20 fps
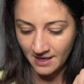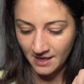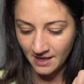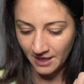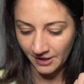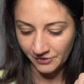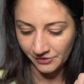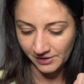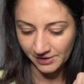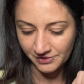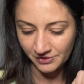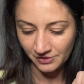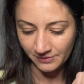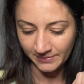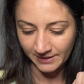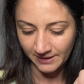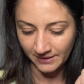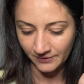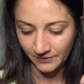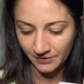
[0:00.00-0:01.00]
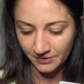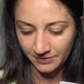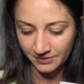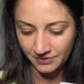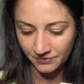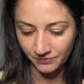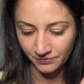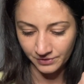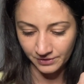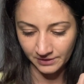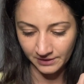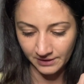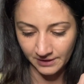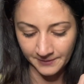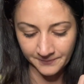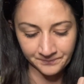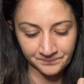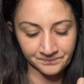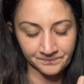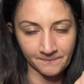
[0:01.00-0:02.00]
And you guys are about to really
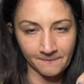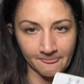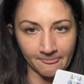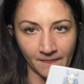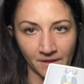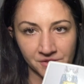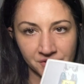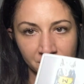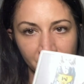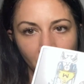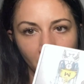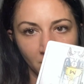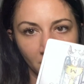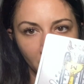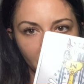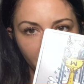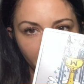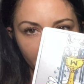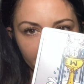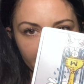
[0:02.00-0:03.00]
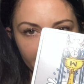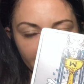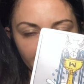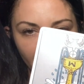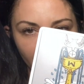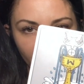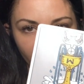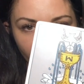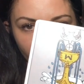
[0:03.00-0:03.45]
start offering each other